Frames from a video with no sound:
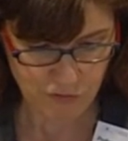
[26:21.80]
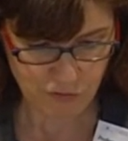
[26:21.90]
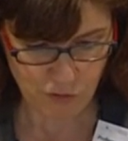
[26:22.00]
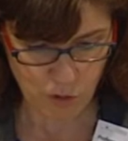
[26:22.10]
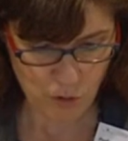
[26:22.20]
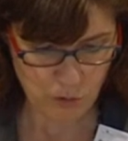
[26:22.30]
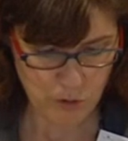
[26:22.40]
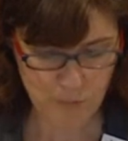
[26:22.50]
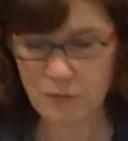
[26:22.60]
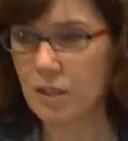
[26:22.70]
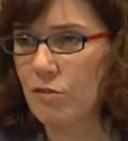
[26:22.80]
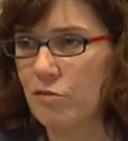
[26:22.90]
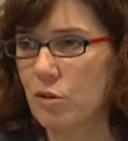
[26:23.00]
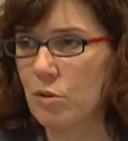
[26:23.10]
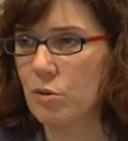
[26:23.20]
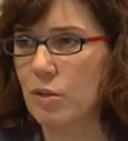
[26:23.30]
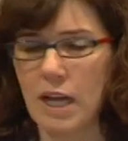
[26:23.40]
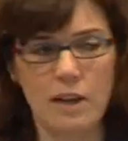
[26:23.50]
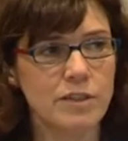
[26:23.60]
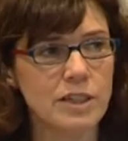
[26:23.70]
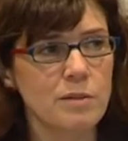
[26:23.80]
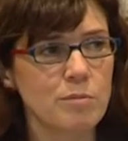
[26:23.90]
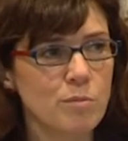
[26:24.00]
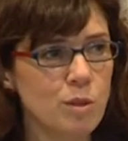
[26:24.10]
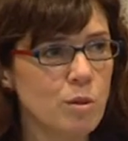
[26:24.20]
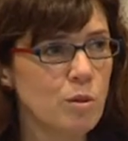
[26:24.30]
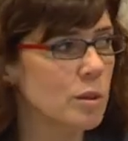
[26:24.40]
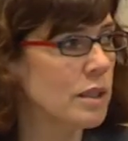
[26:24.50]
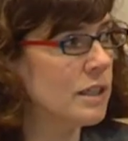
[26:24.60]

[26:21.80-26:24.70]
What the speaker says: forum for having more